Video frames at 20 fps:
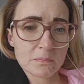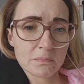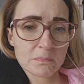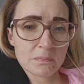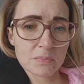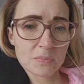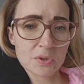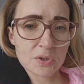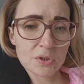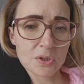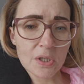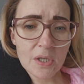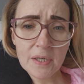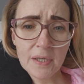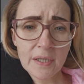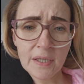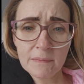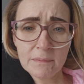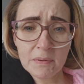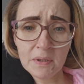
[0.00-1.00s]
try and
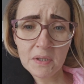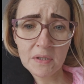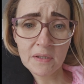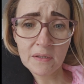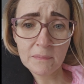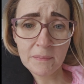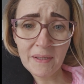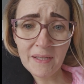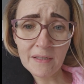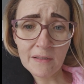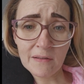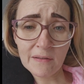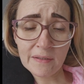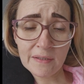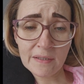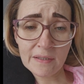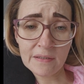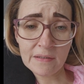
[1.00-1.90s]
put another PICC line in.